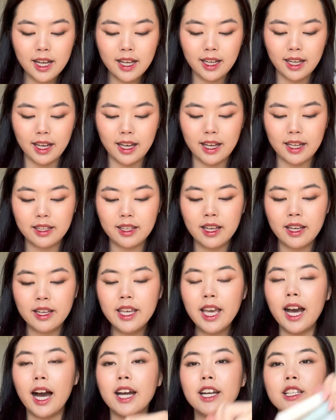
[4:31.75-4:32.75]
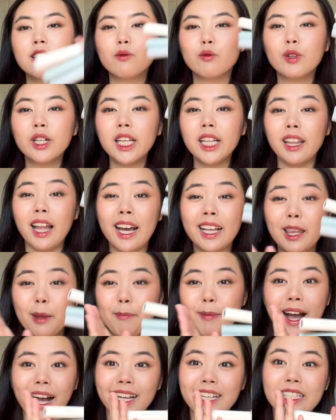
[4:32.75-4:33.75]
And yeah, I just really like the
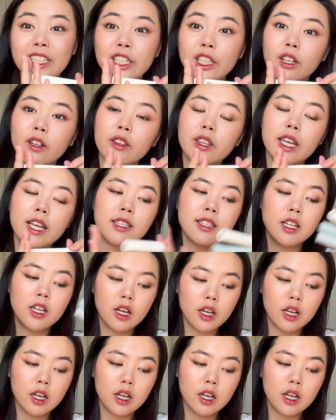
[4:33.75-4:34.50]
packaging on these.